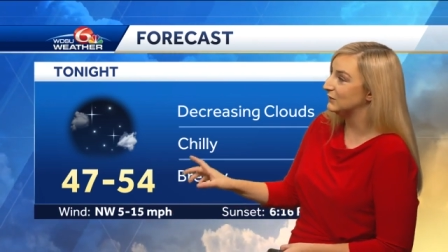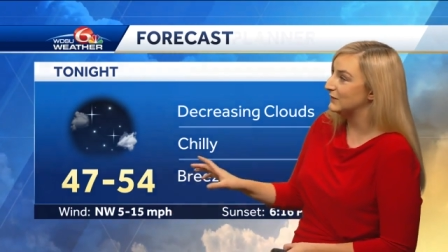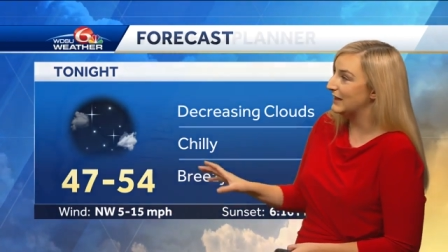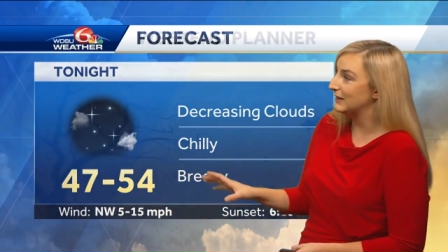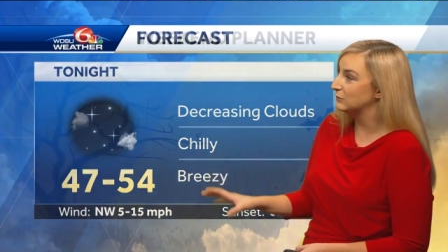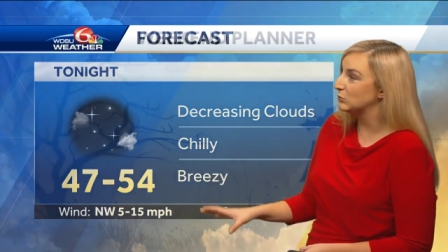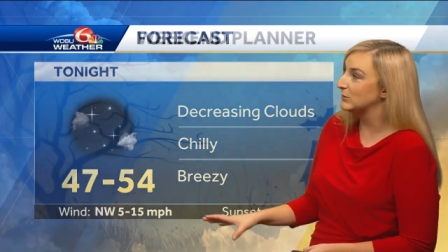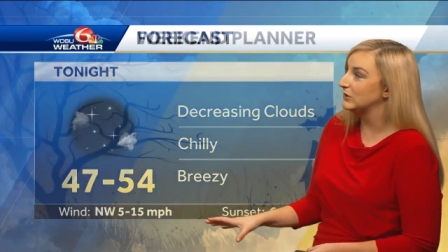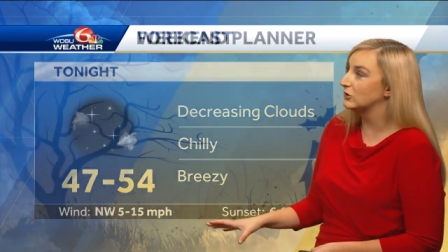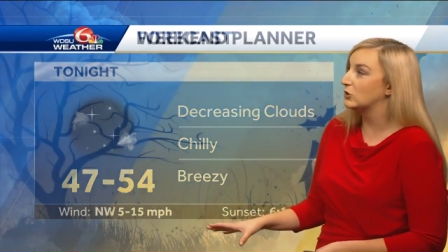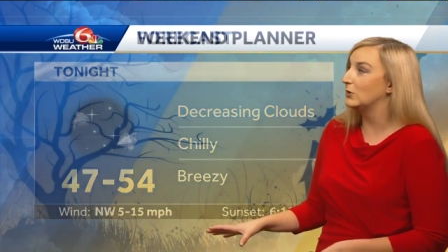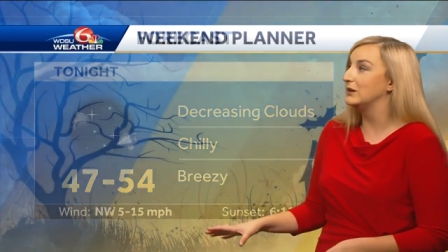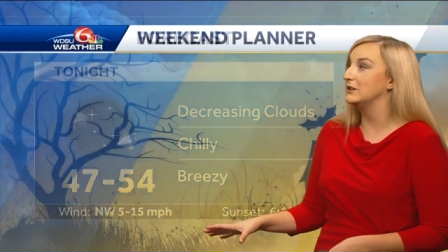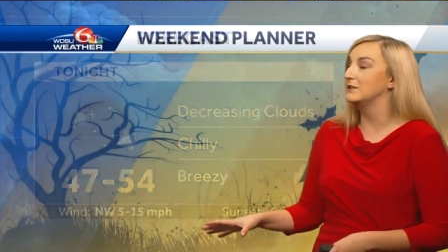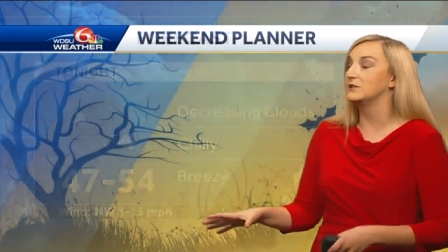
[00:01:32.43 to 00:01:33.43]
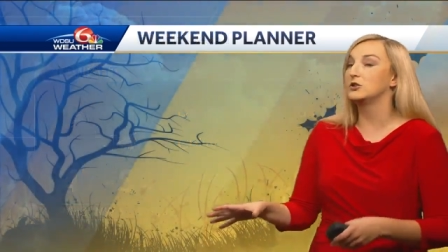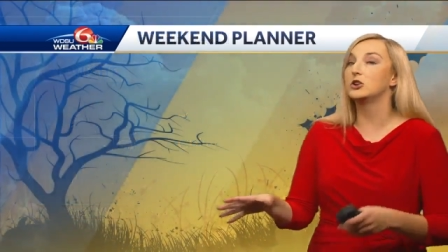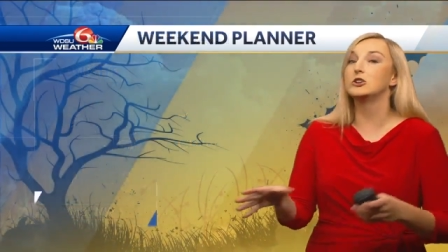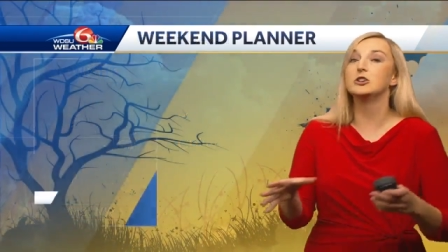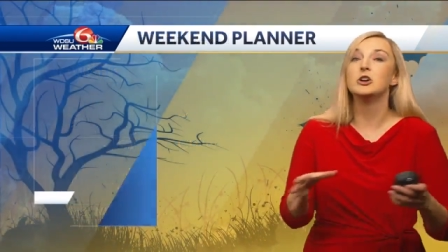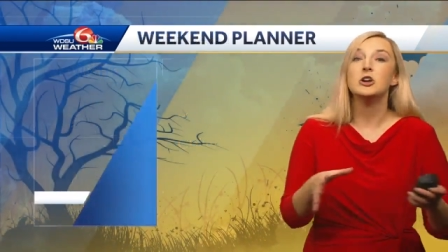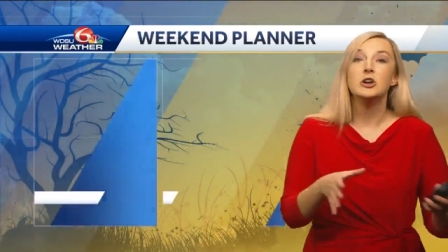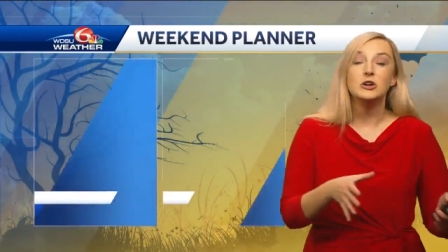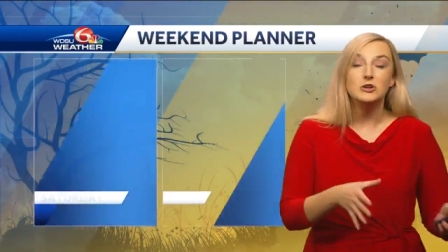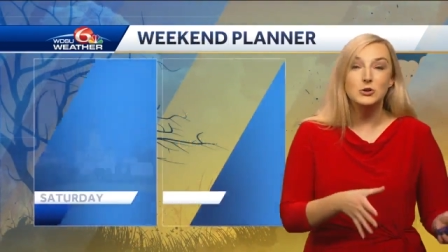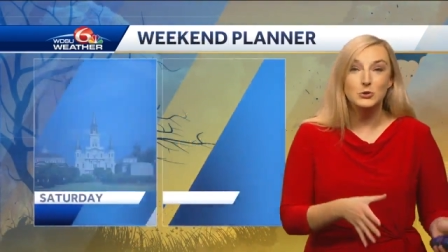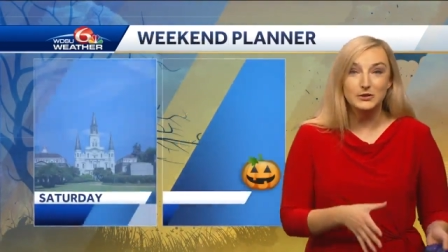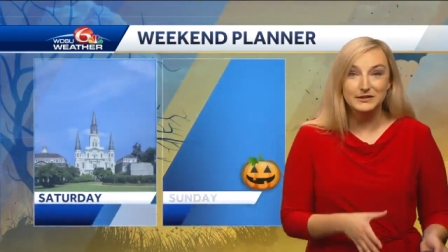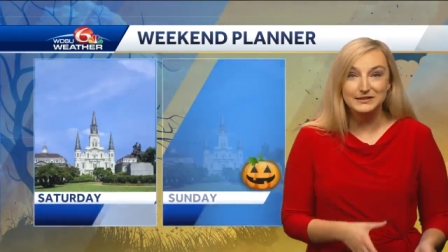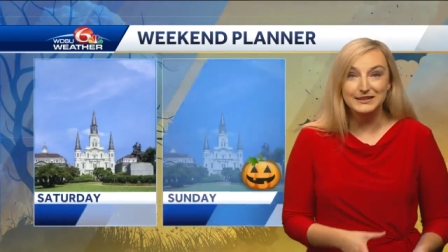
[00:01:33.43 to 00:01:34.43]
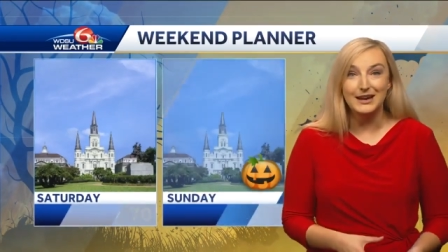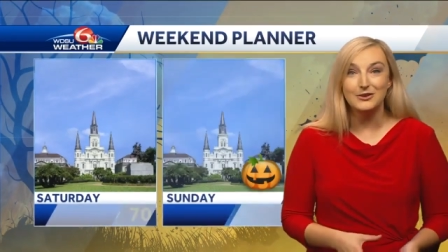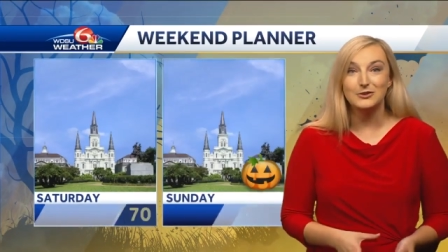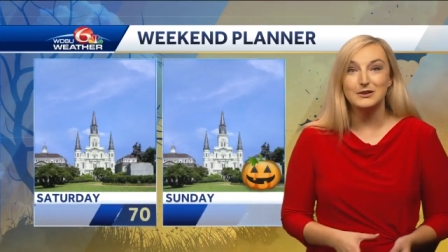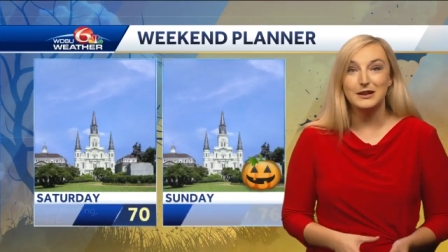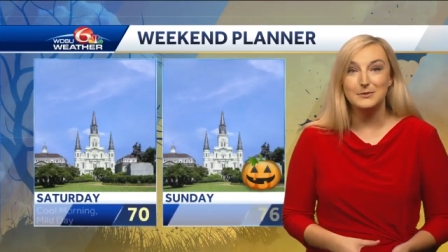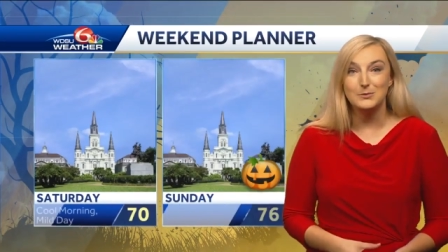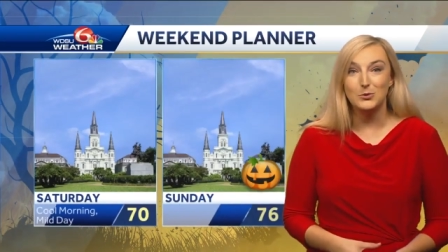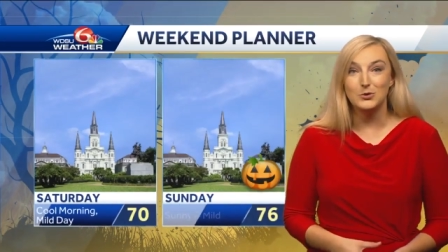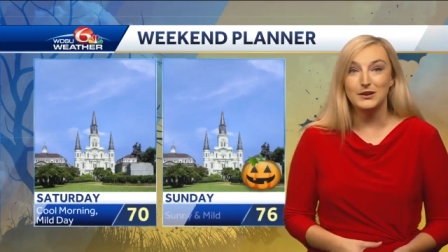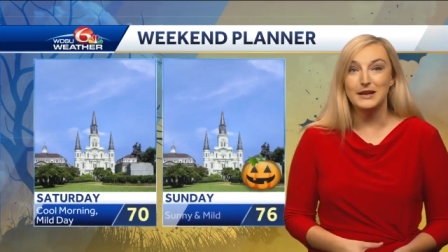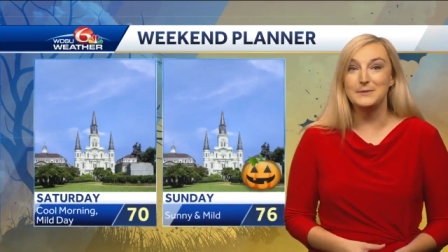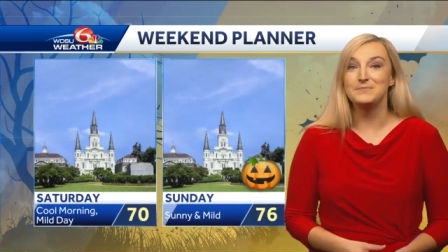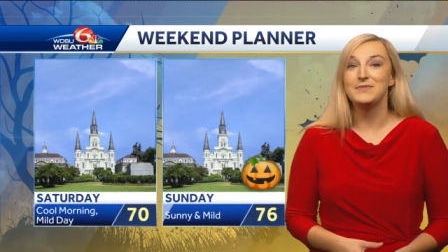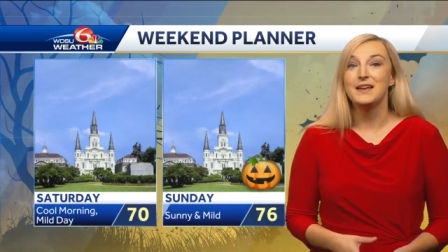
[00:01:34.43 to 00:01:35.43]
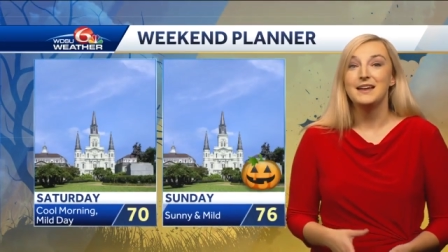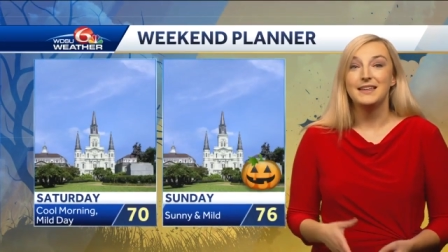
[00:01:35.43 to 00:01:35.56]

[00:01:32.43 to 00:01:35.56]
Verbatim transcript: So that's where you're going to start your Saturday morning.